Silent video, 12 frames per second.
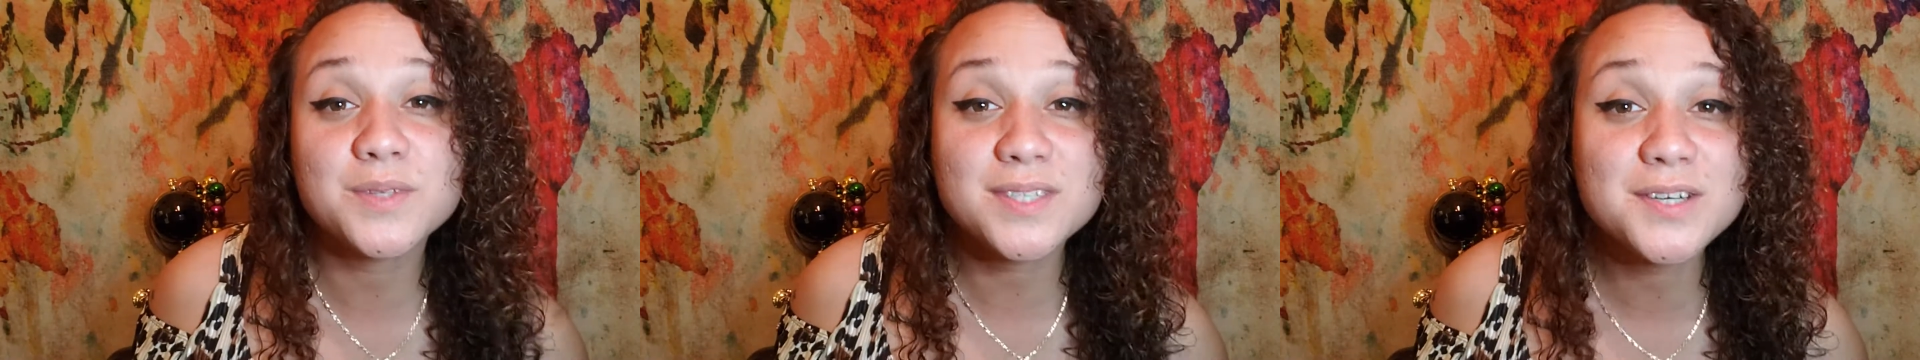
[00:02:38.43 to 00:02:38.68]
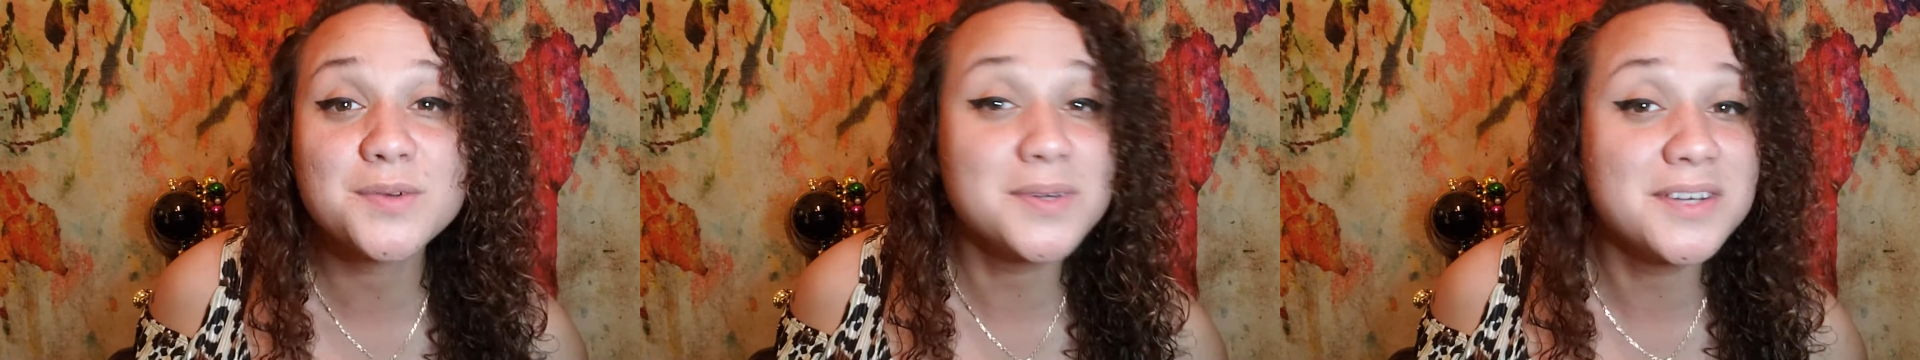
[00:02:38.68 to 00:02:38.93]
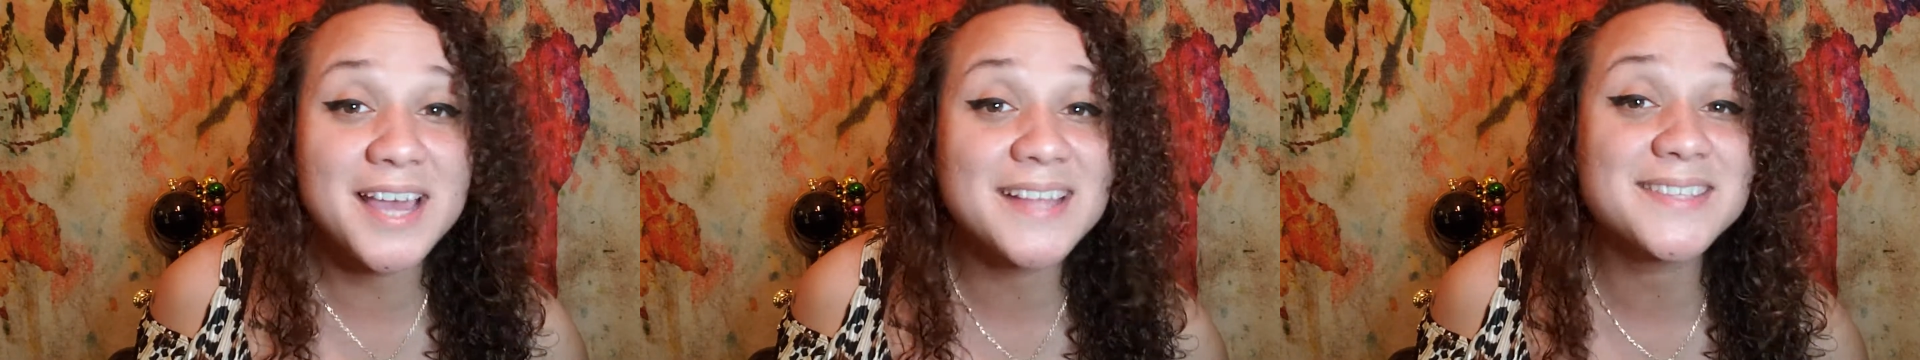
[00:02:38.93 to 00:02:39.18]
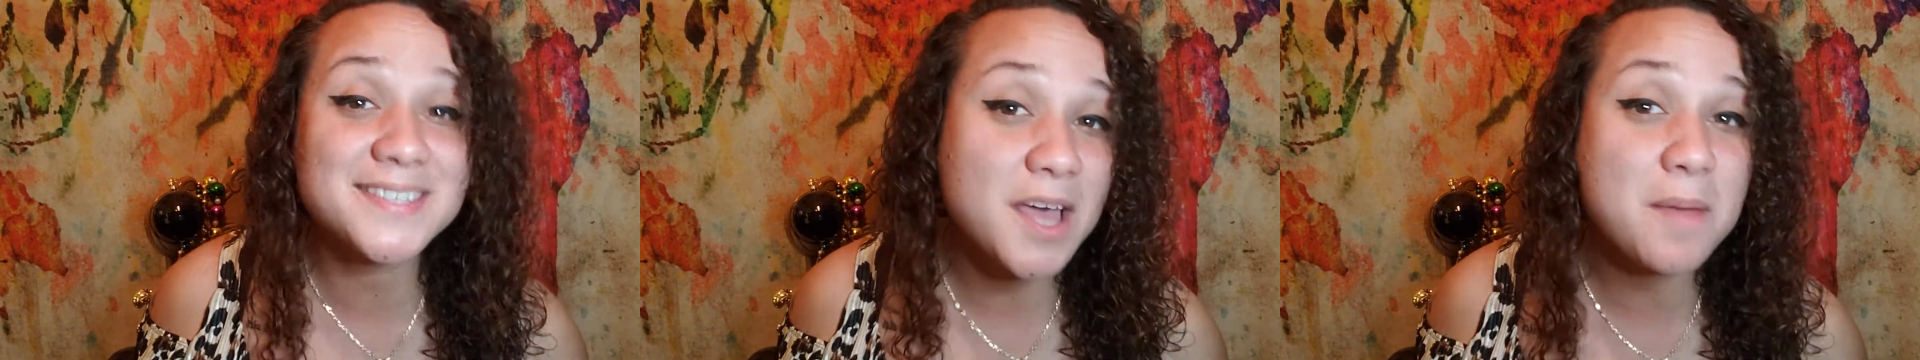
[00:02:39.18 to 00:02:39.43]
still will
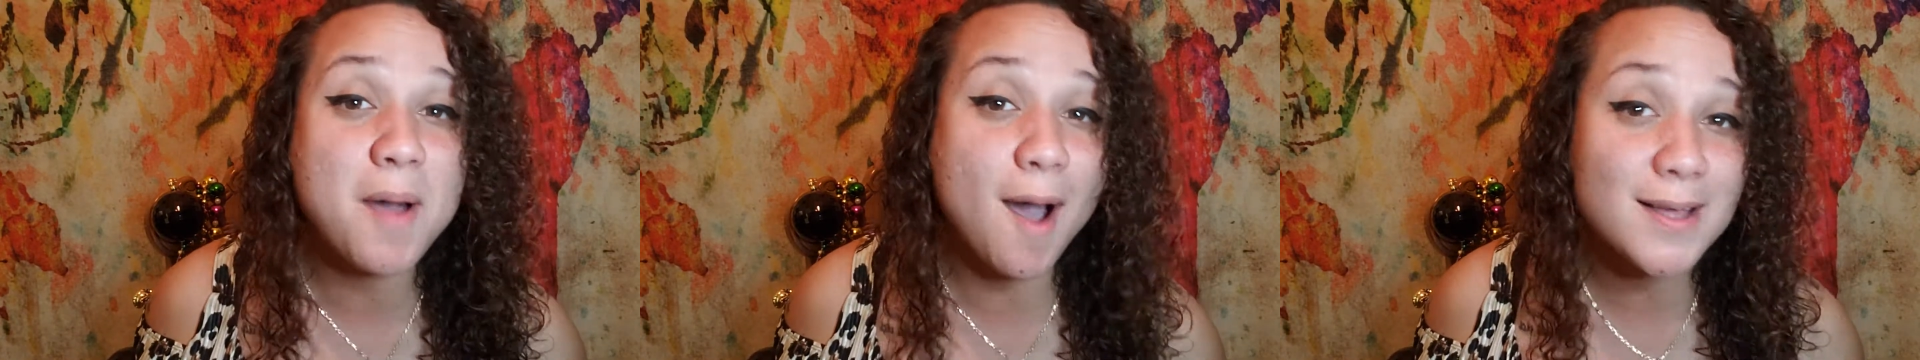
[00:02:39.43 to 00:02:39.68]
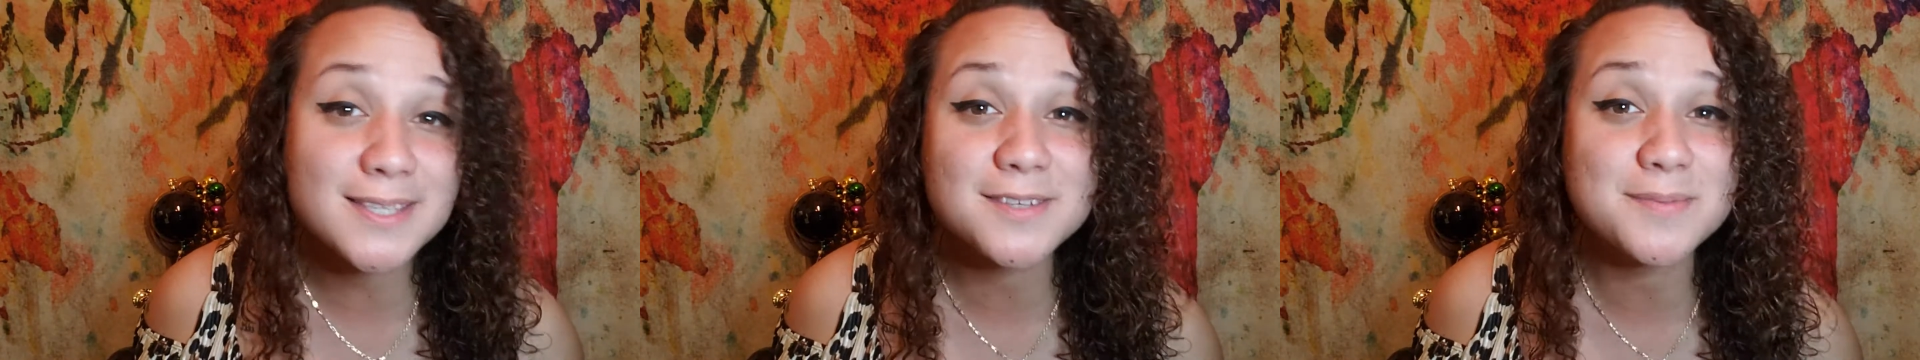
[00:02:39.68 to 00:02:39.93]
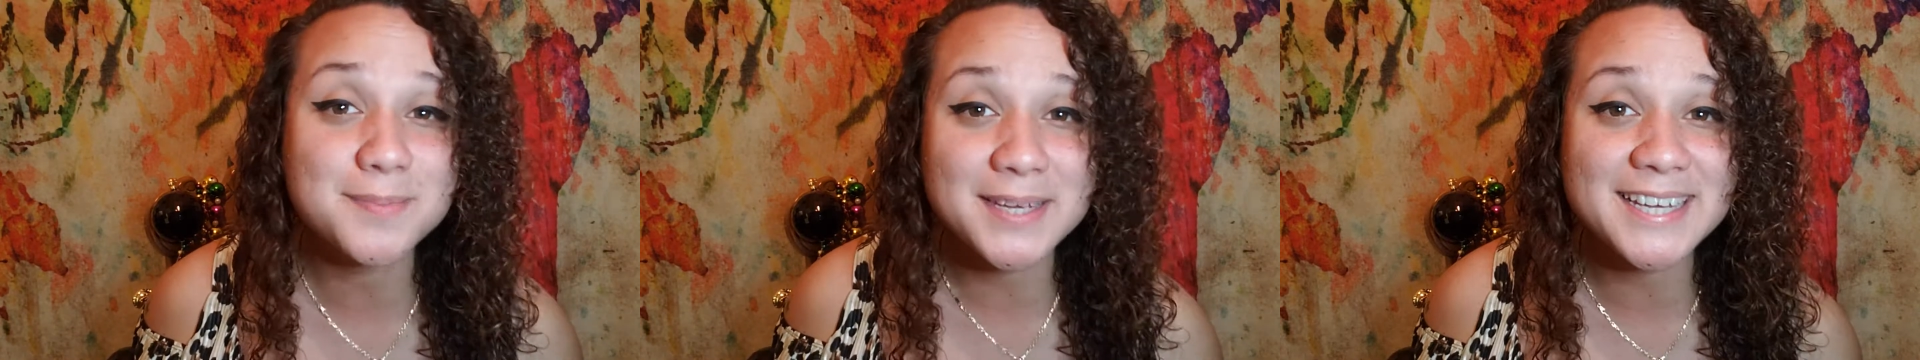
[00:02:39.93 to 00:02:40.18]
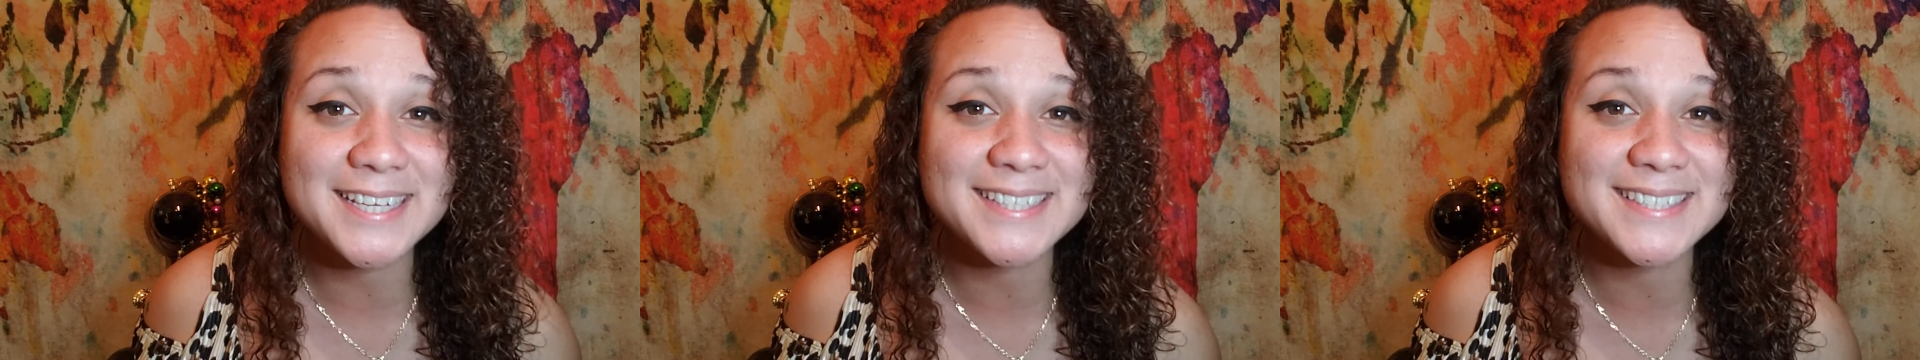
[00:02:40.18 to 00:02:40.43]
get some awesome
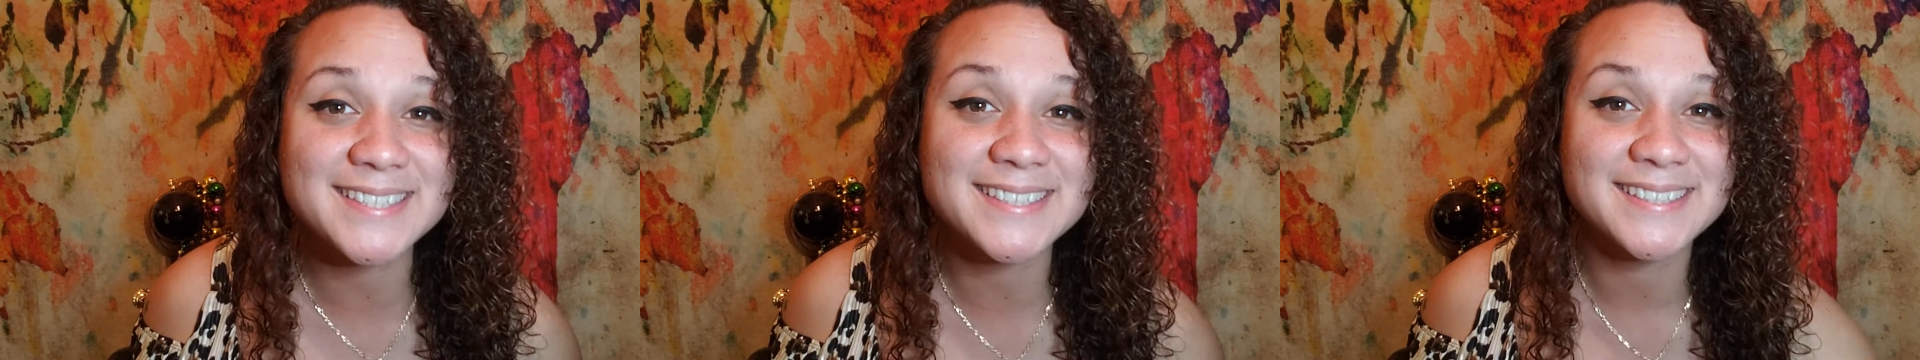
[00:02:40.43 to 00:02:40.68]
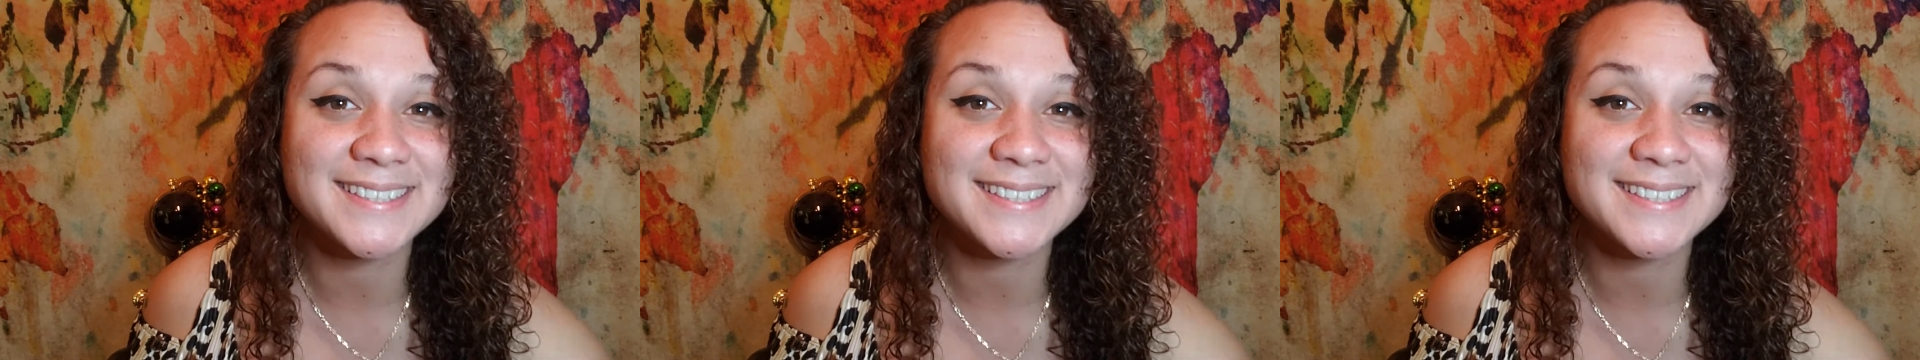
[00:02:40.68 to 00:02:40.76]
beads.